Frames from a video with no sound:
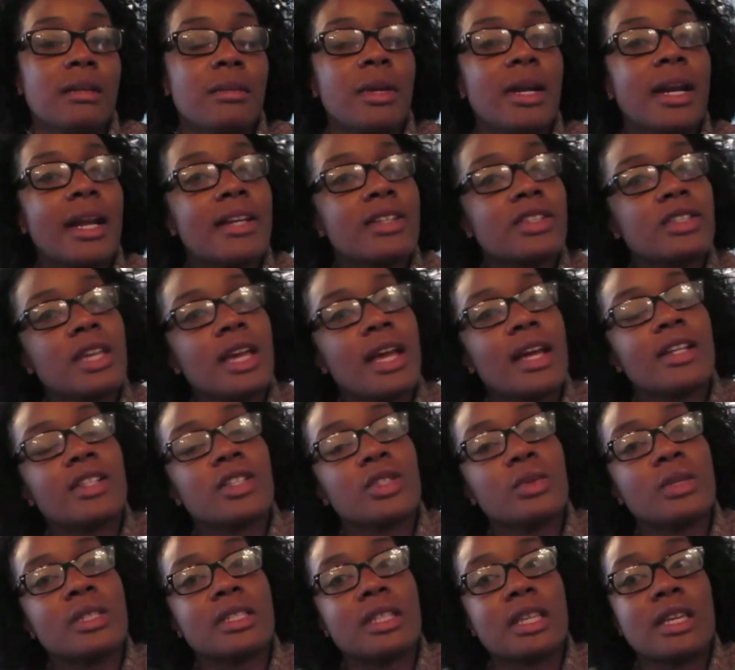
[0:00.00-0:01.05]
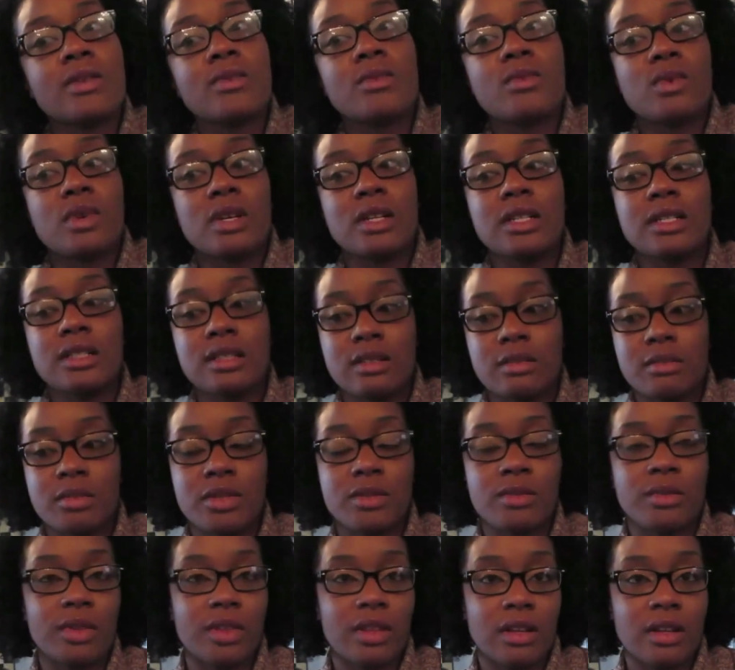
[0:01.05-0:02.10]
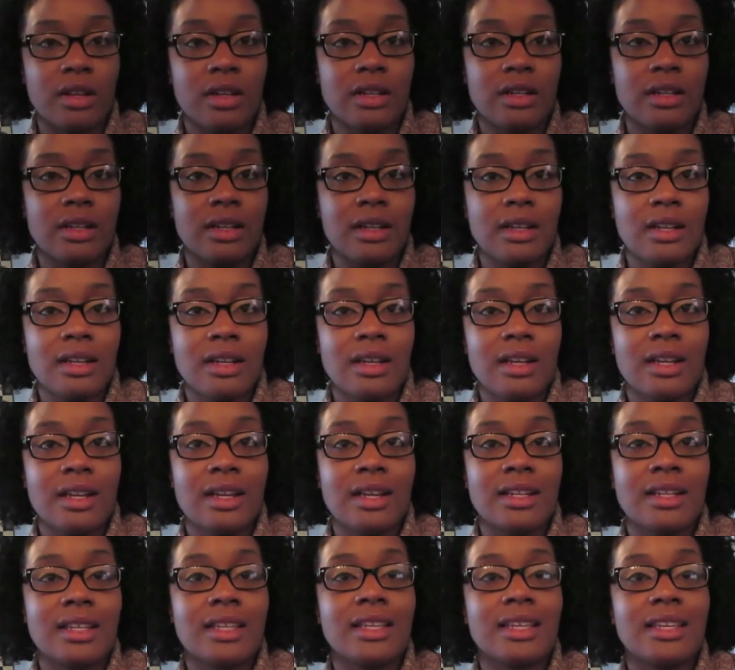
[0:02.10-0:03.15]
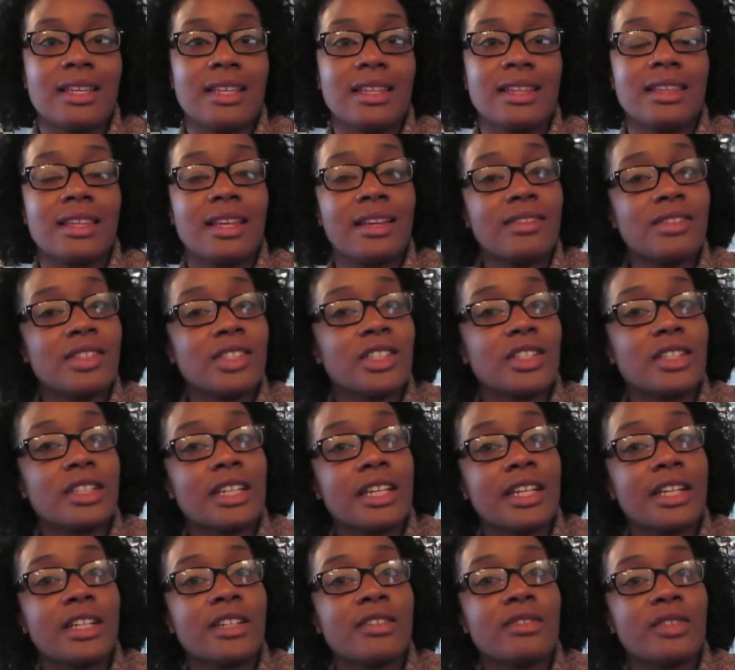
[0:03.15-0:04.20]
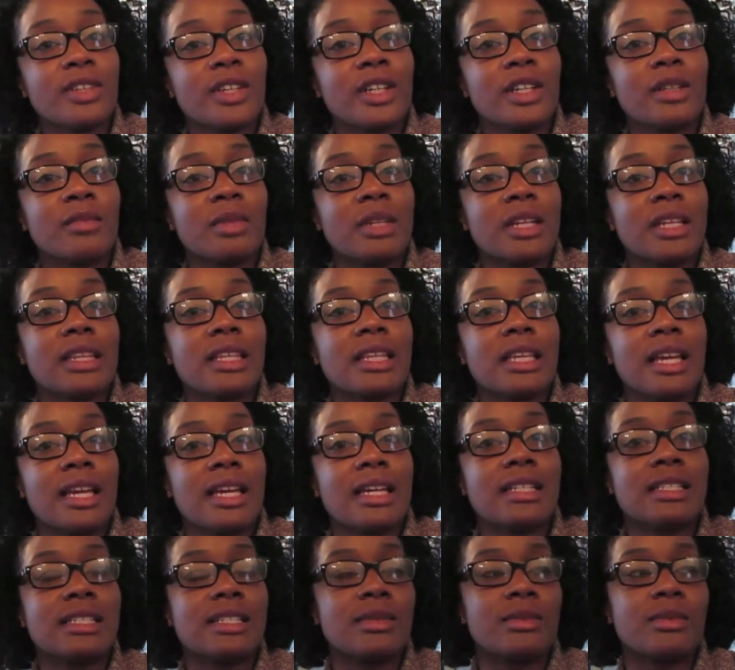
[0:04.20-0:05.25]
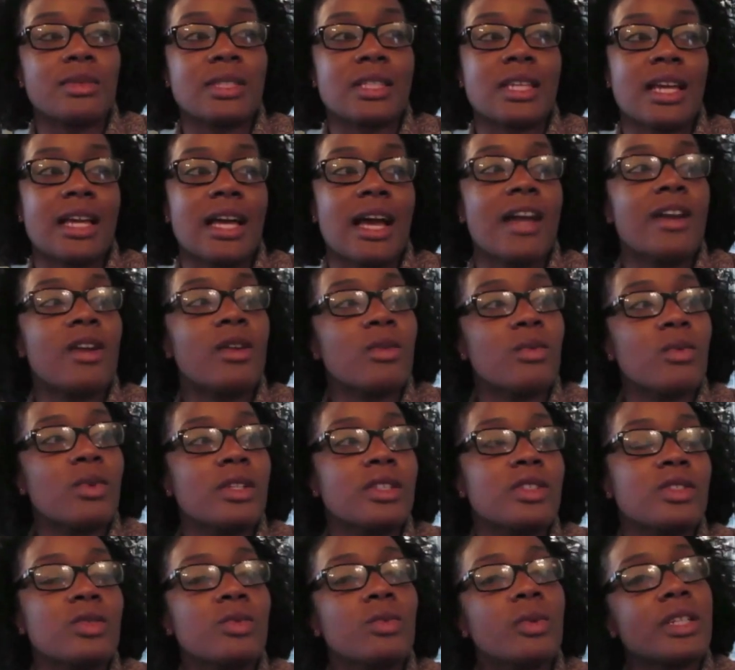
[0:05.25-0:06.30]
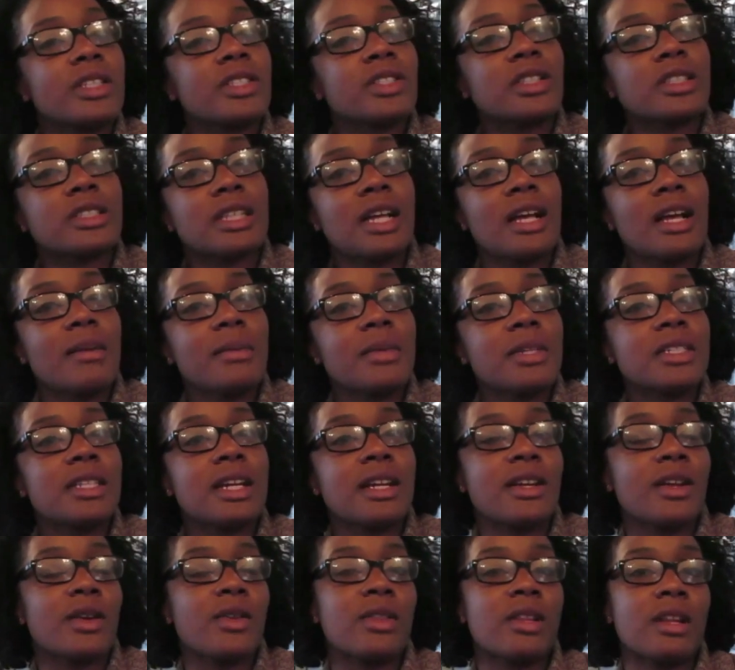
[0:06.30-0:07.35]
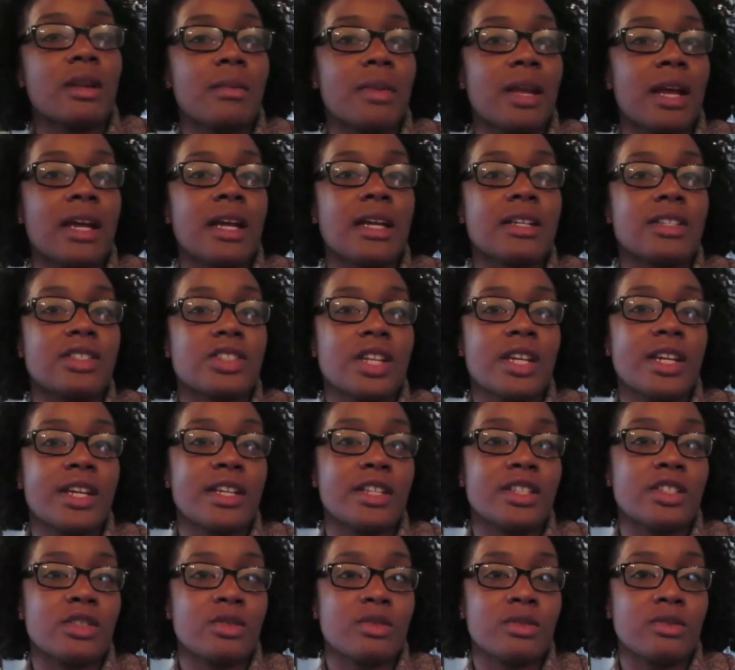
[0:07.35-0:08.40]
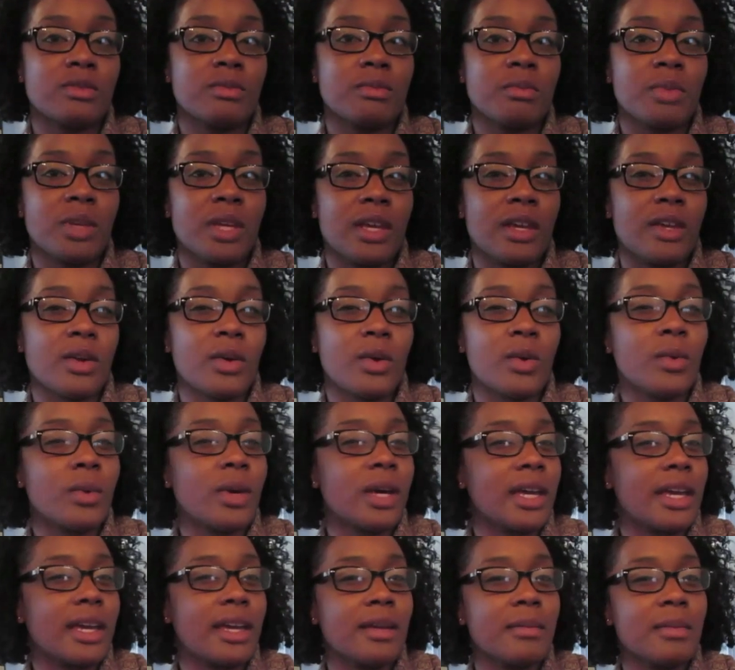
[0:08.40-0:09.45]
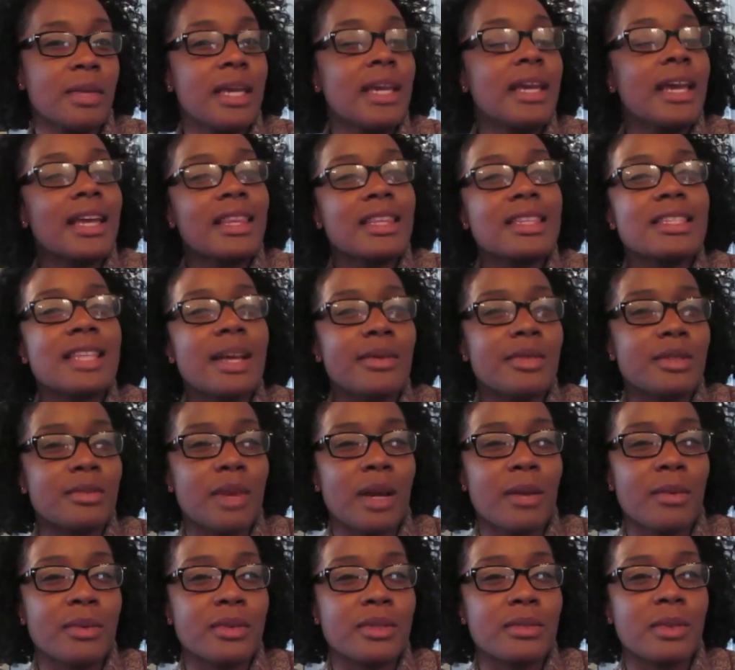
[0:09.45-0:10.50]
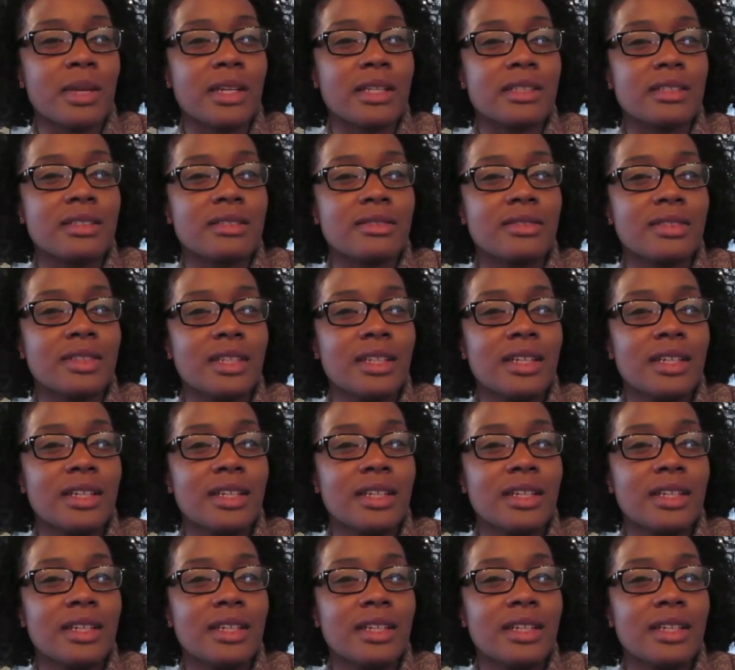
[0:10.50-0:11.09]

But it actually had a twist. He wanted to be with her and he loved her, cared for her, but at the end it was like, I don't want to waste her time because I know that I'm not going to change being who I am. At least that was my perspective